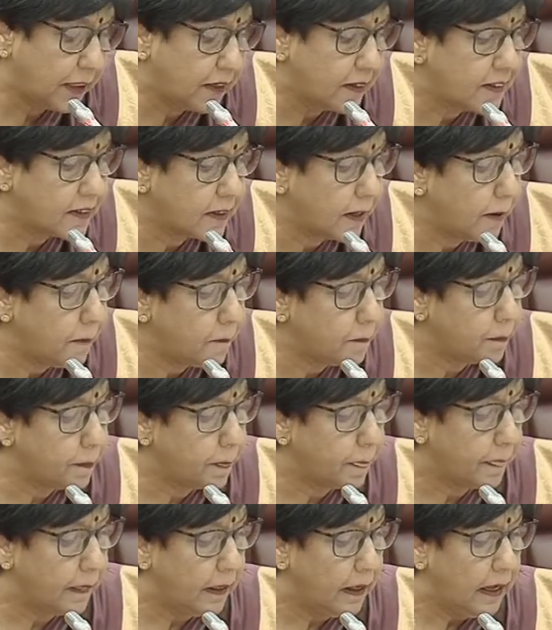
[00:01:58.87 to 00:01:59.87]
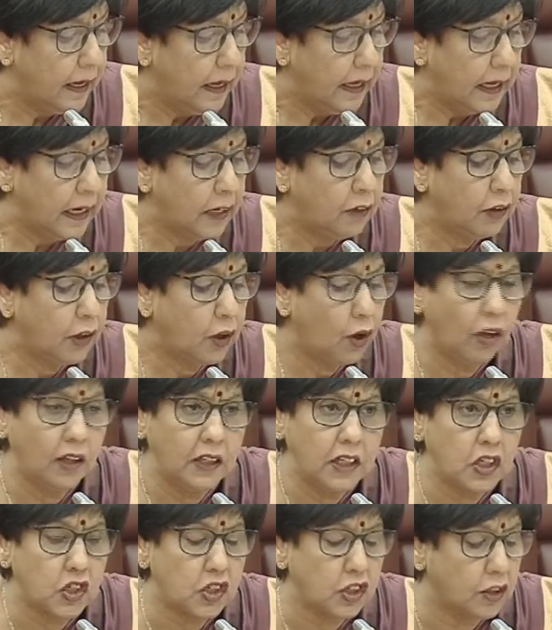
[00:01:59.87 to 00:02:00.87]
Mr. Speaker, sir,
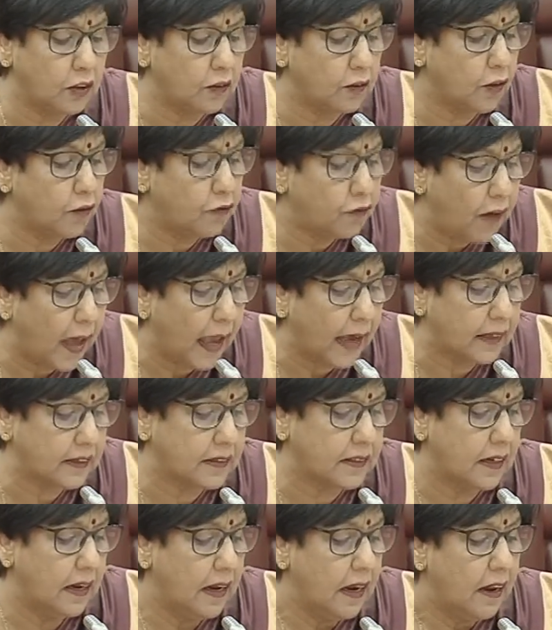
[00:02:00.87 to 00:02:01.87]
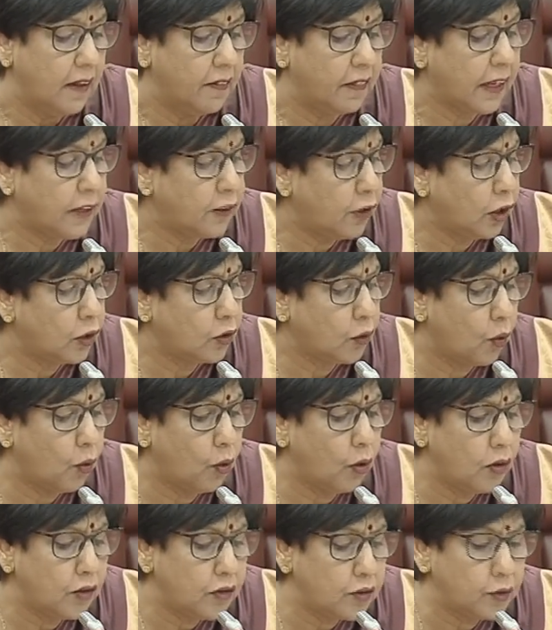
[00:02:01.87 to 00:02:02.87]
in recognition of the fact
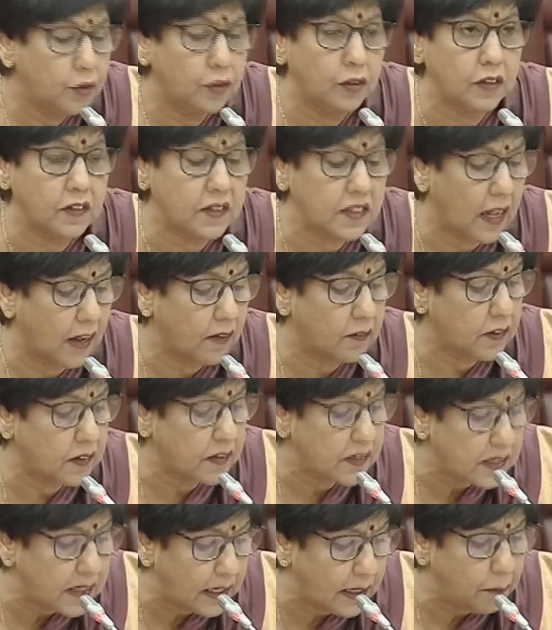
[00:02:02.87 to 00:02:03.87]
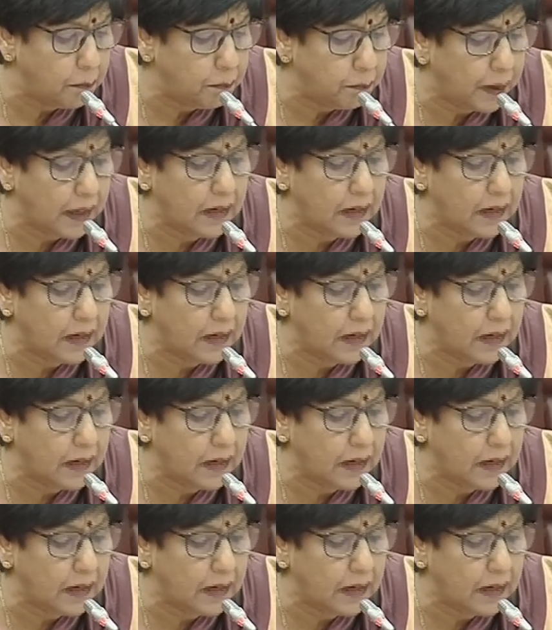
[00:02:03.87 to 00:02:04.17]
that not all students have the